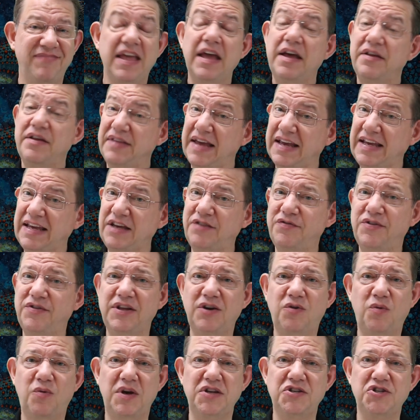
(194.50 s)
Thank you for the
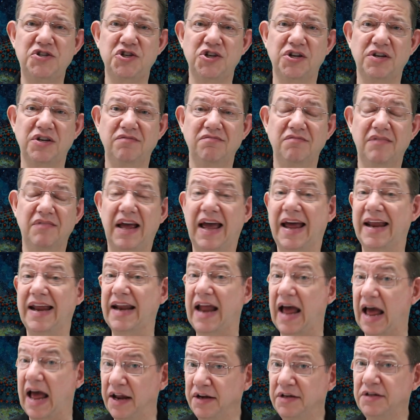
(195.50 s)
question,
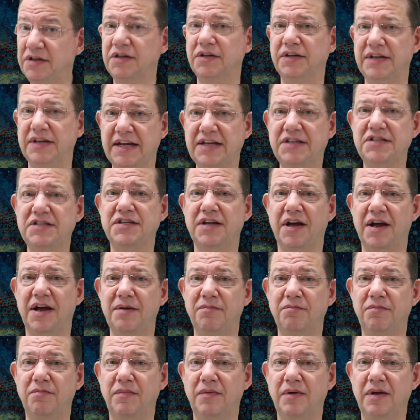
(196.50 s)
and until next
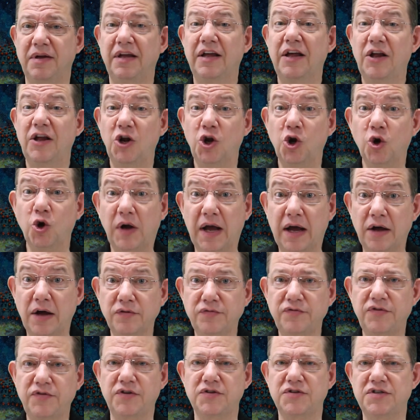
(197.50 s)
time, look out
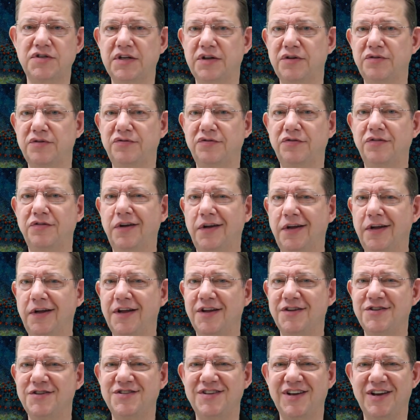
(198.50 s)
for yourself
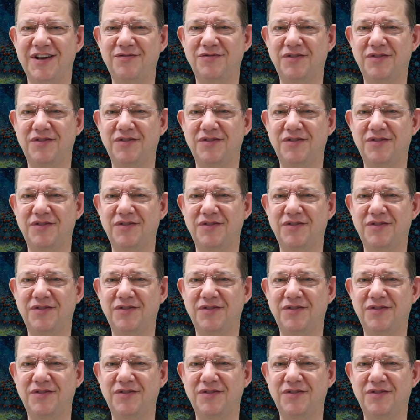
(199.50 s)
and safe